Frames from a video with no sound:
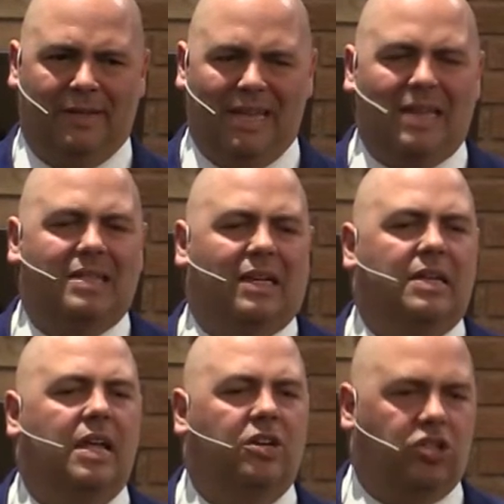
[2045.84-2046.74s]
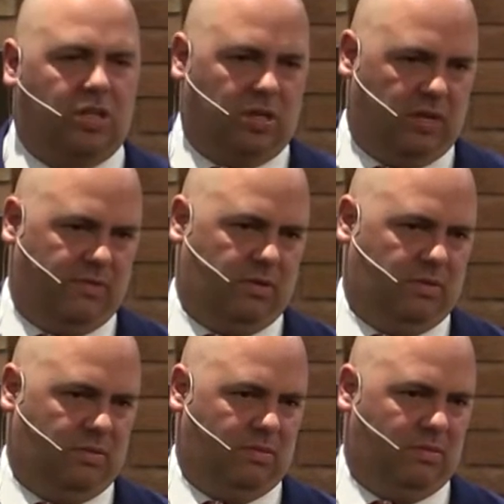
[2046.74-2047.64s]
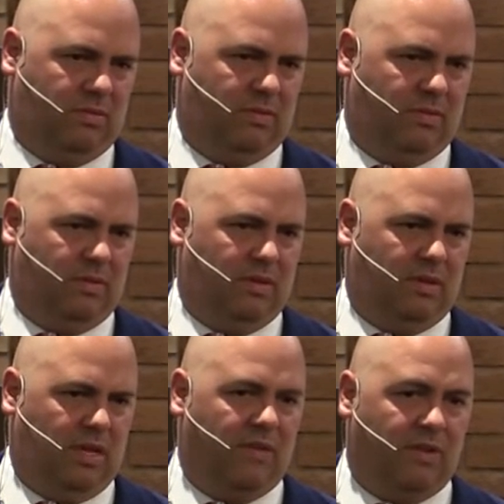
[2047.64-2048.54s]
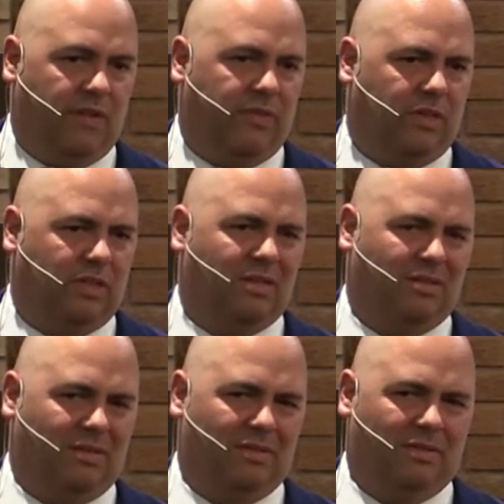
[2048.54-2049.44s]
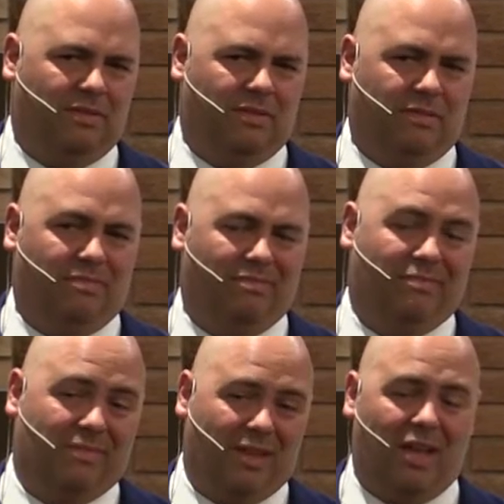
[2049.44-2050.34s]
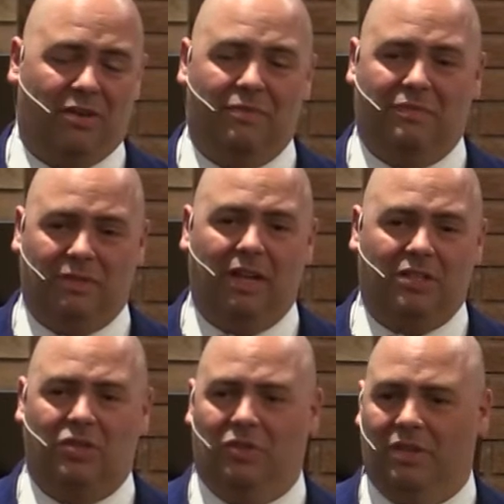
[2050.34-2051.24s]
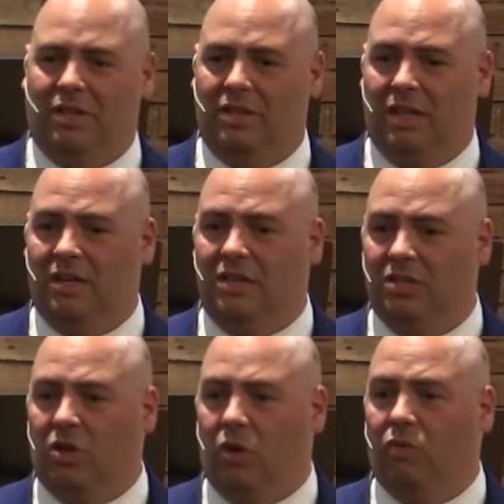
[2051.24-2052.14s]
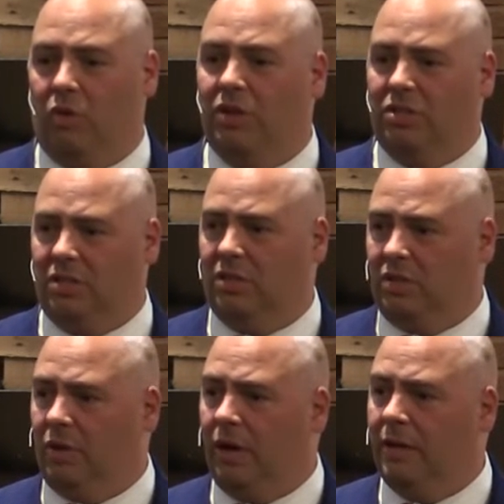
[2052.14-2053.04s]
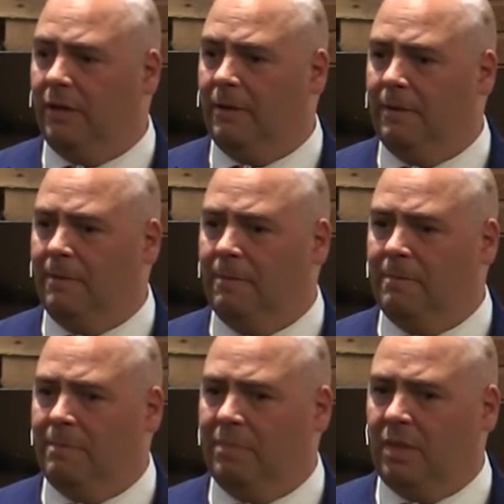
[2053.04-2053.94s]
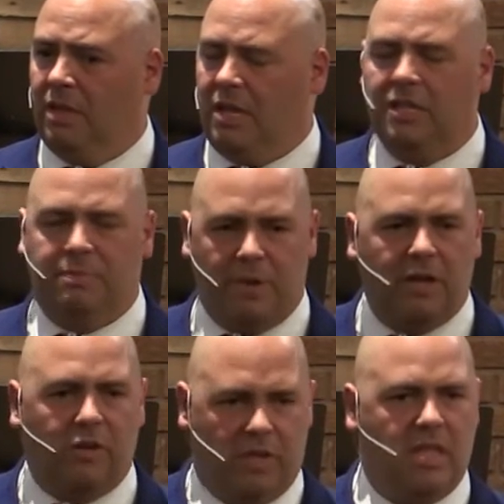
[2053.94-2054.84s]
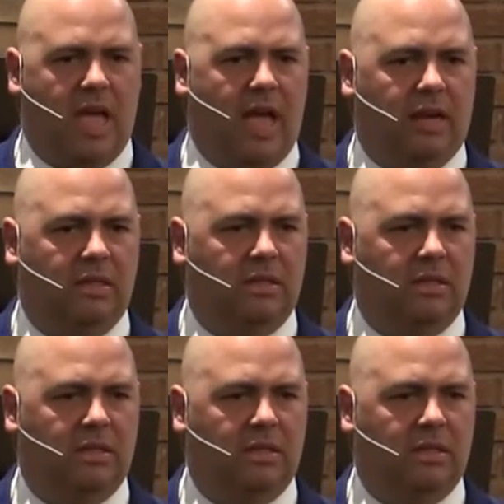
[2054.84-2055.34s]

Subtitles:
indignation even if it's kind of lesser than his own righteousness, right? He's bigger than that.